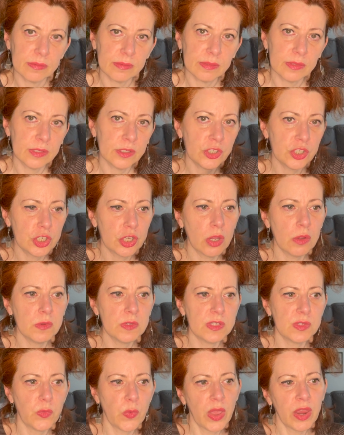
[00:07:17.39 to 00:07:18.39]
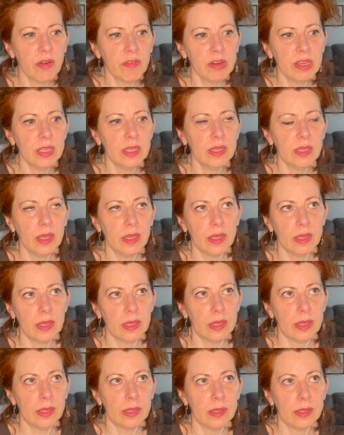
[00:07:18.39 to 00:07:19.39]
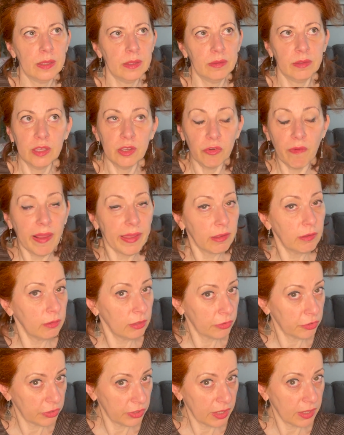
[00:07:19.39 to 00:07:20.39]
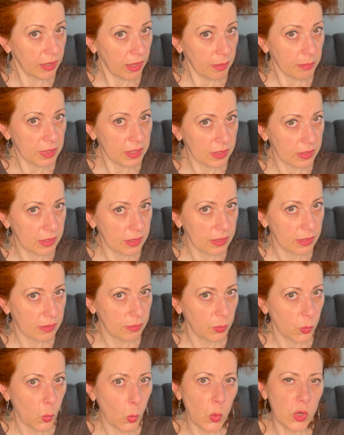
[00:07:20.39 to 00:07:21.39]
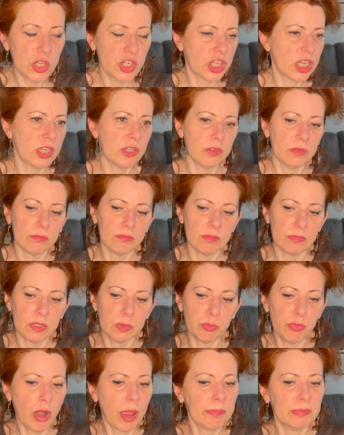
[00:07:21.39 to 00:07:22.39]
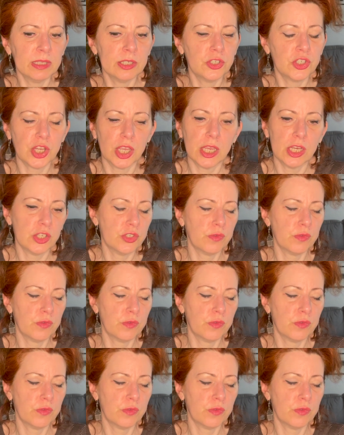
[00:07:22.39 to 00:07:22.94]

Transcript: It shows very irregular dynamic, which can abruptly change.